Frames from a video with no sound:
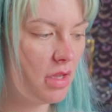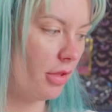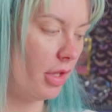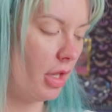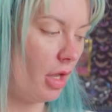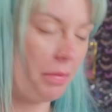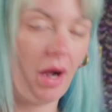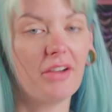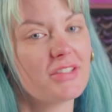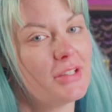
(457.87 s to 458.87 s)
The
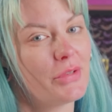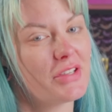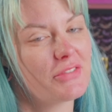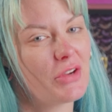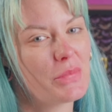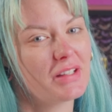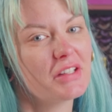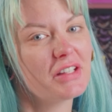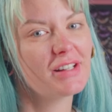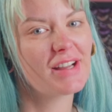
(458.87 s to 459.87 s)
epoxy was from the glitter